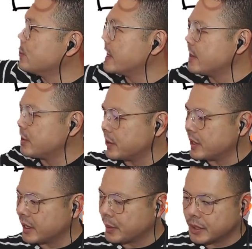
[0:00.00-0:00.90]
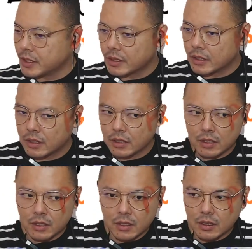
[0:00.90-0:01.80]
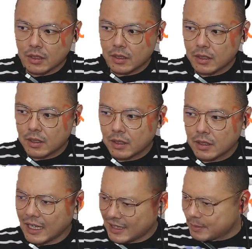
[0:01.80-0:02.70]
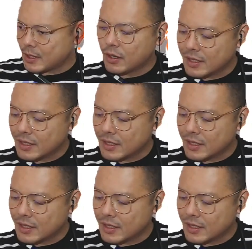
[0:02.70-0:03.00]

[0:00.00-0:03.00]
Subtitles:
it to an equation? Yeah, times the constant